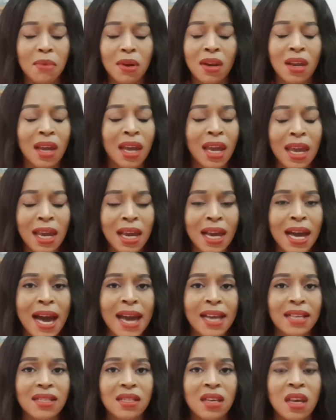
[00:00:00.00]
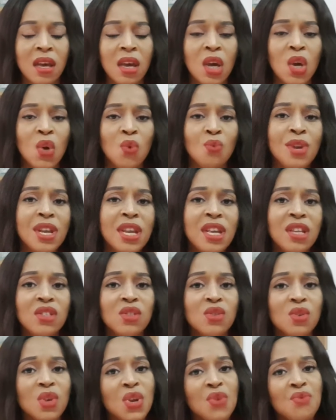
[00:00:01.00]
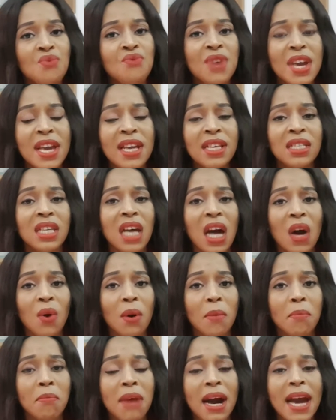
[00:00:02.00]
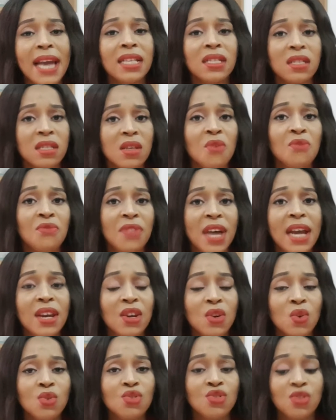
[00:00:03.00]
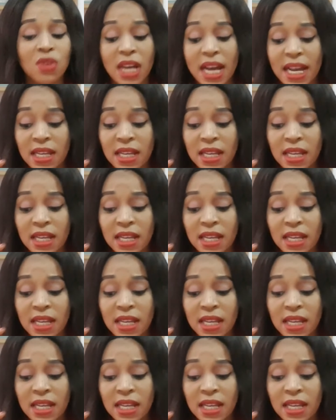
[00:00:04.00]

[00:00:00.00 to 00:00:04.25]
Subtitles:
But hey guys, we need to erase our minds of that notion,